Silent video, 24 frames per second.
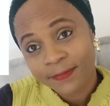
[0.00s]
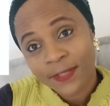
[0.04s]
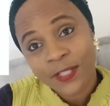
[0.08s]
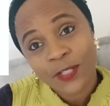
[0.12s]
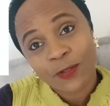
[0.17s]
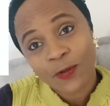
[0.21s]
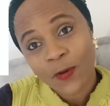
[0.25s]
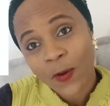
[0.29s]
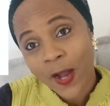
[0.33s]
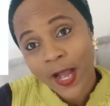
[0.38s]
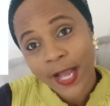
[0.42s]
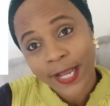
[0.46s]

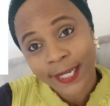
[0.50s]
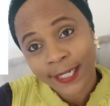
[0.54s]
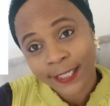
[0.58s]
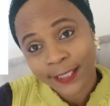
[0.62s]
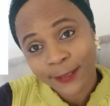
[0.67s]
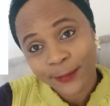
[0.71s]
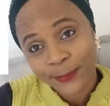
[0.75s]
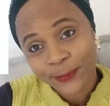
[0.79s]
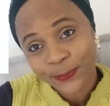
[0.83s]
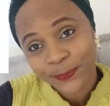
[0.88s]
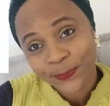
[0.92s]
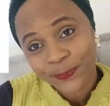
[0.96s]
Please go
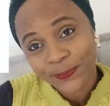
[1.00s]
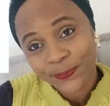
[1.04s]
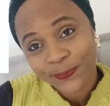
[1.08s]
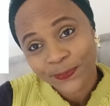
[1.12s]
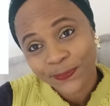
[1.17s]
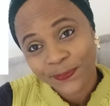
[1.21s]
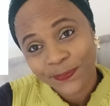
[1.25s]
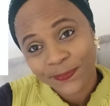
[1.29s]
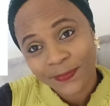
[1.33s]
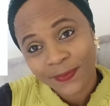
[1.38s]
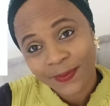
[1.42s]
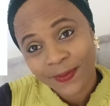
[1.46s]
ahead
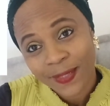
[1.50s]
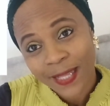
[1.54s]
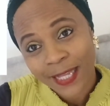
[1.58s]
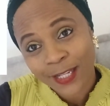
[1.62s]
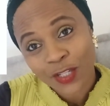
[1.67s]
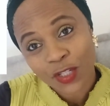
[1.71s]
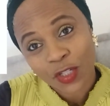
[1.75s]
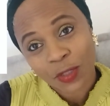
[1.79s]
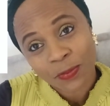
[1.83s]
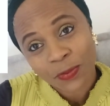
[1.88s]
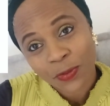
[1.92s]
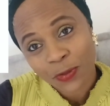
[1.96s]

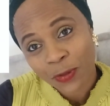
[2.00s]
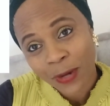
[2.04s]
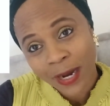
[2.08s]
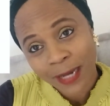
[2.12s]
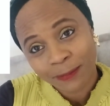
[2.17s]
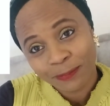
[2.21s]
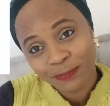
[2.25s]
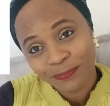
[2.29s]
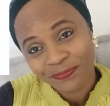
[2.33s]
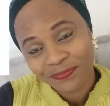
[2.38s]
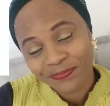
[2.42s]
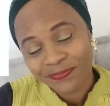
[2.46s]
and
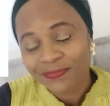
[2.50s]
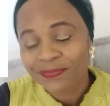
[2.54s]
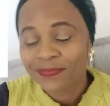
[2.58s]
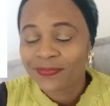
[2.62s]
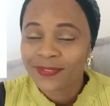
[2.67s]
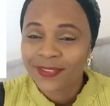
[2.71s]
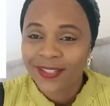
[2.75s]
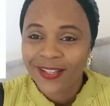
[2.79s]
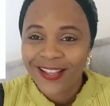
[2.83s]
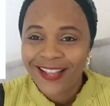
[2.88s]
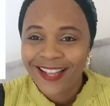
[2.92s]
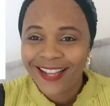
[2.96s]
subscribe.
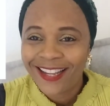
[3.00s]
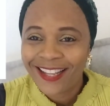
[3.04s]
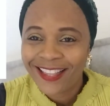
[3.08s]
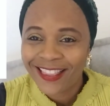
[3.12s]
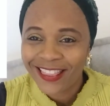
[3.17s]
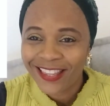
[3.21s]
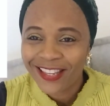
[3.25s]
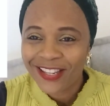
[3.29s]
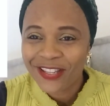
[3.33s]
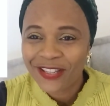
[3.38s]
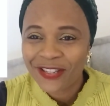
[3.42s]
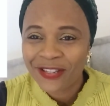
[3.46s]

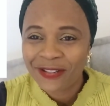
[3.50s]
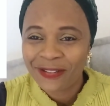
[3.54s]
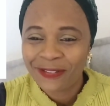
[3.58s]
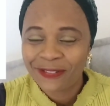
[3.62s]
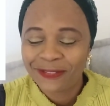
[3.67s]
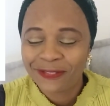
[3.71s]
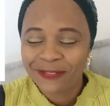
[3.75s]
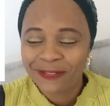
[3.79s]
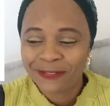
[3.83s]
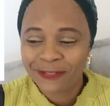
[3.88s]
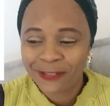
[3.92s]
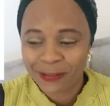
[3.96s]
And thank
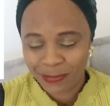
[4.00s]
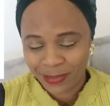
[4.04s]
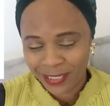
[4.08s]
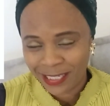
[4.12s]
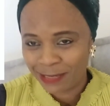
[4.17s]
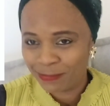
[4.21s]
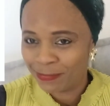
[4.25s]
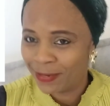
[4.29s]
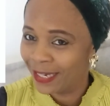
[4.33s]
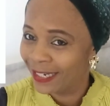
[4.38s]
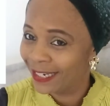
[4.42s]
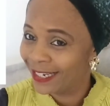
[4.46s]
you for
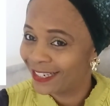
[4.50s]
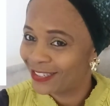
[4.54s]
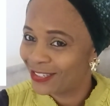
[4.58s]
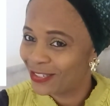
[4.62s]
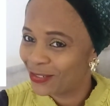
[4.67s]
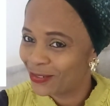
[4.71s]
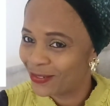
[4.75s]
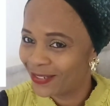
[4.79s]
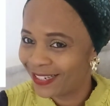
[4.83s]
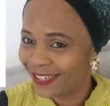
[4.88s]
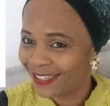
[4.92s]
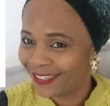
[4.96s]
being my
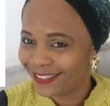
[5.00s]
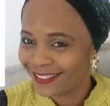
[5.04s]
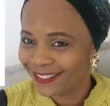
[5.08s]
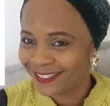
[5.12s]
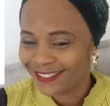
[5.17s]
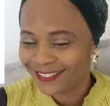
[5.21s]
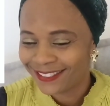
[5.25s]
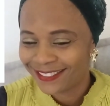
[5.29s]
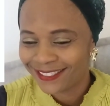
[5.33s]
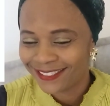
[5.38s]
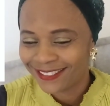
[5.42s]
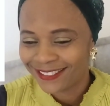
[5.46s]
guest today.
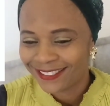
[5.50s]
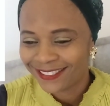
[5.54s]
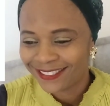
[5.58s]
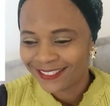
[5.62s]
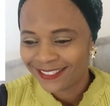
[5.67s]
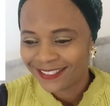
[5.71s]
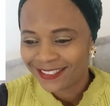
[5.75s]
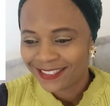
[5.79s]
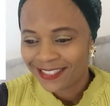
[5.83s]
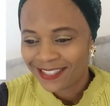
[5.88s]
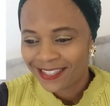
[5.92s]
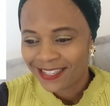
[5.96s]

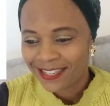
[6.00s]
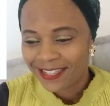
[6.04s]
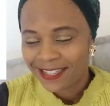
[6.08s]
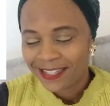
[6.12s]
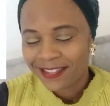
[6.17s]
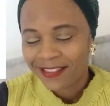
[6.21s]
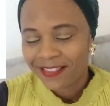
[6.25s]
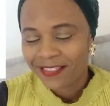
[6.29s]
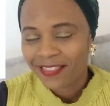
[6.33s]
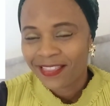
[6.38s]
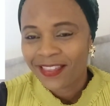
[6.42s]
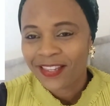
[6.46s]

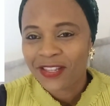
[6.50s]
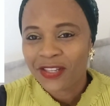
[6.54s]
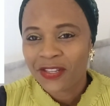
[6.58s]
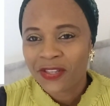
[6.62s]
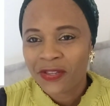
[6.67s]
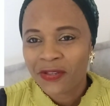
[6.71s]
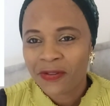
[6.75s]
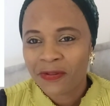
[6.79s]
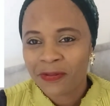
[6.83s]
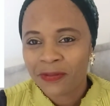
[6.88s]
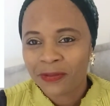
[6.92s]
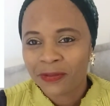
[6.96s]

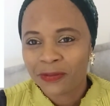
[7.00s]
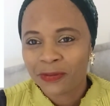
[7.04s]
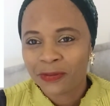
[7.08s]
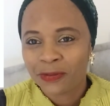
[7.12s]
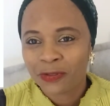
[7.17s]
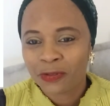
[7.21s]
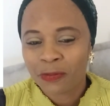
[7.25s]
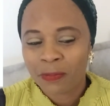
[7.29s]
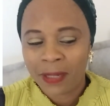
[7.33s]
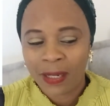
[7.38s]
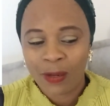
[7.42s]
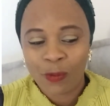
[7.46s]
Thank you
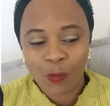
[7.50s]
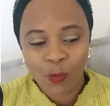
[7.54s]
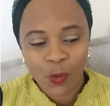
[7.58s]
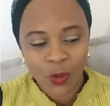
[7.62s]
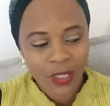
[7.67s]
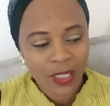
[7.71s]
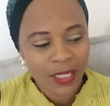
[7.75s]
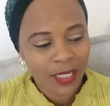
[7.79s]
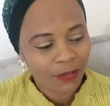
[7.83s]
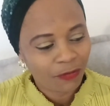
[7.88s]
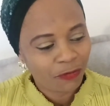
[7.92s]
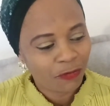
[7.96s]
to my
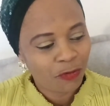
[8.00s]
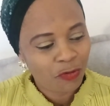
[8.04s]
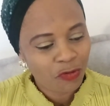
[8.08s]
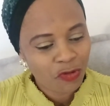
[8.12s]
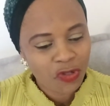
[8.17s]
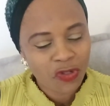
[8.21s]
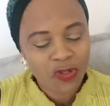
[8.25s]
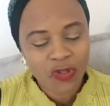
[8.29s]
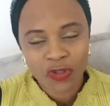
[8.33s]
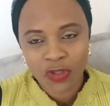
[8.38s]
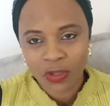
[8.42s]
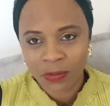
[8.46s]
wonderful
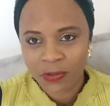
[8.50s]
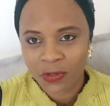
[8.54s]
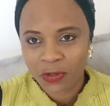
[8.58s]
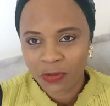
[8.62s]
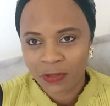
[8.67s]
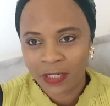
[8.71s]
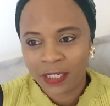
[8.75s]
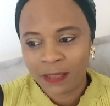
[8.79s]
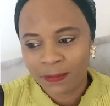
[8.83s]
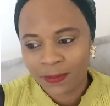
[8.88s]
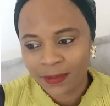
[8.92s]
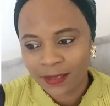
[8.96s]
new
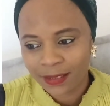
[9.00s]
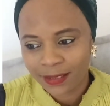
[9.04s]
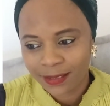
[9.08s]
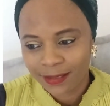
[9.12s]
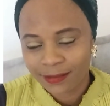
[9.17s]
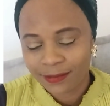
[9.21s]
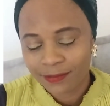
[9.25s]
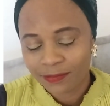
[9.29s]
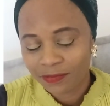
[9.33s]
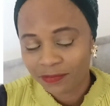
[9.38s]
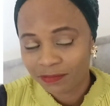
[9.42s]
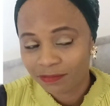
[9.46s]

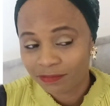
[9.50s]
subscribers.